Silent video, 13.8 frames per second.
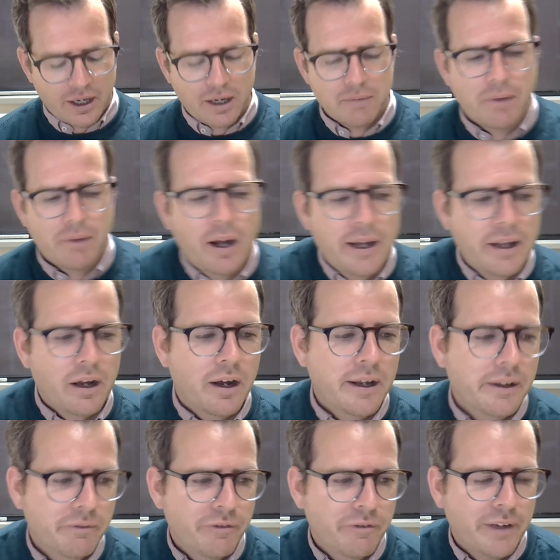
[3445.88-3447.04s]
um, I,
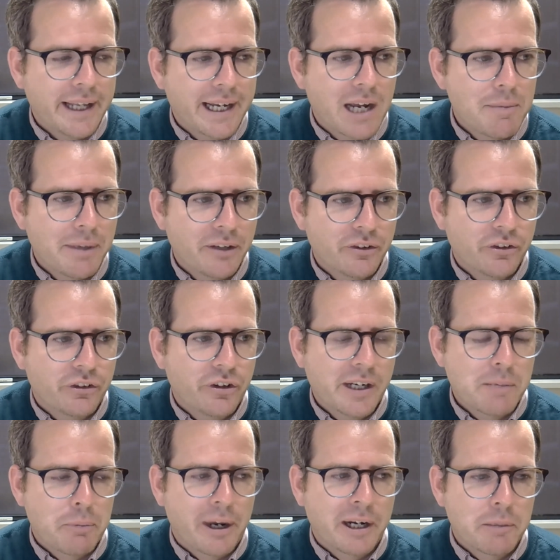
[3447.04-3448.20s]
I, think they come in as a
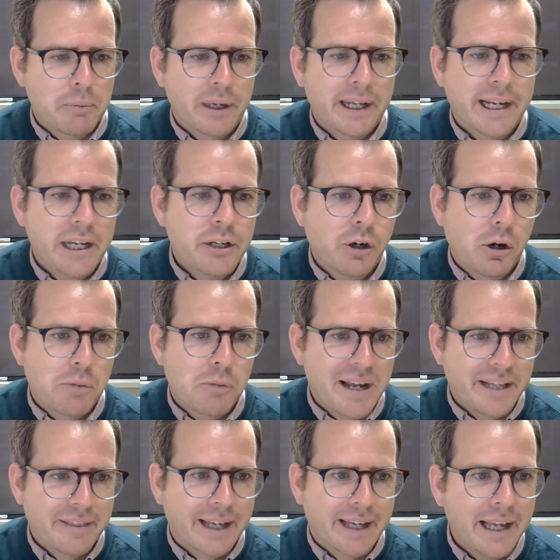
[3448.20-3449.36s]
circuit breaker, but again, you've got to
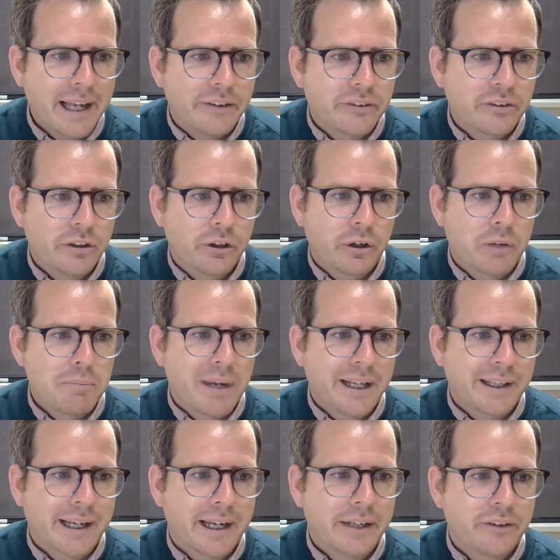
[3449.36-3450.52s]
make the case. You've got to make
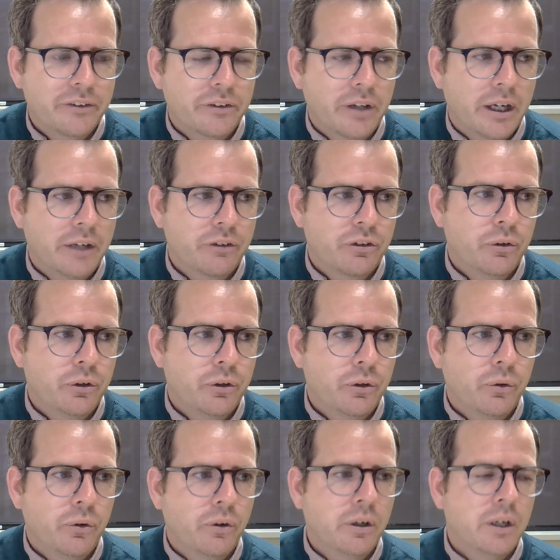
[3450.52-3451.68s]
the case uh, to
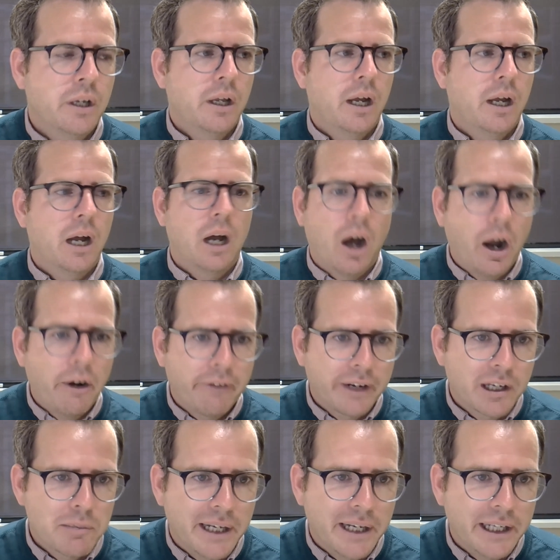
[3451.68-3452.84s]
your uh, hiring
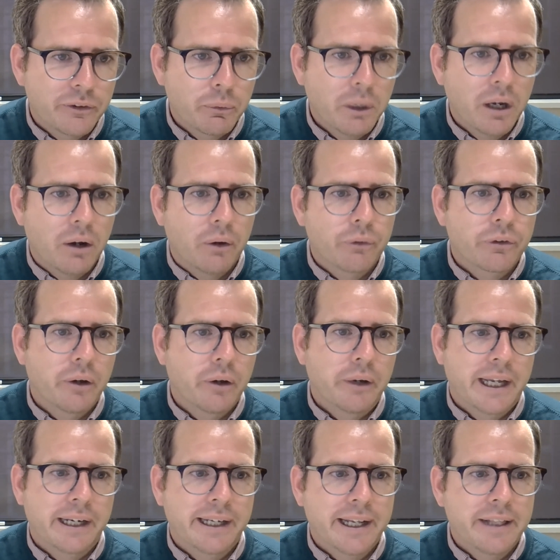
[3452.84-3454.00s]
committee as well. So
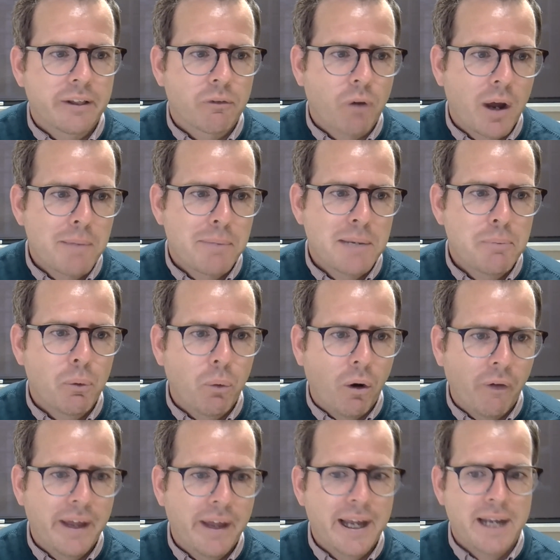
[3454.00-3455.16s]
again, getting the right people
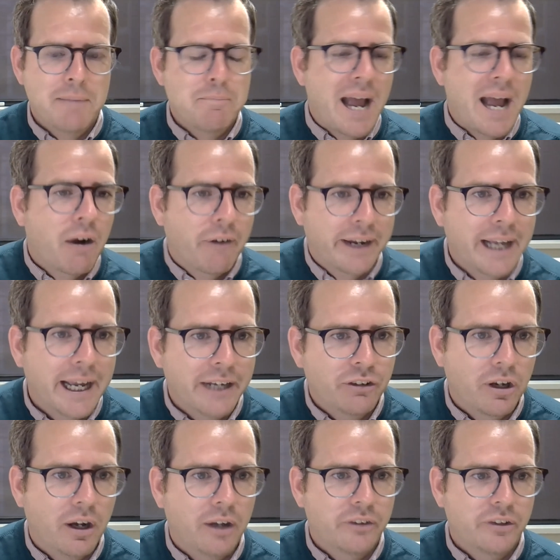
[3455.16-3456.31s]
on there, empowering
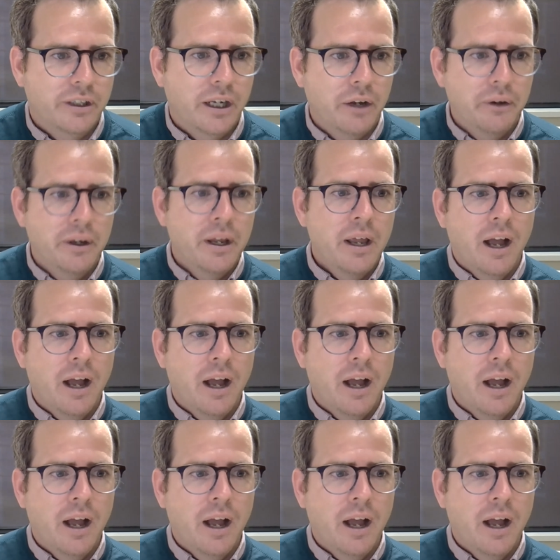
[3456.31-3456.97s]
HR to go,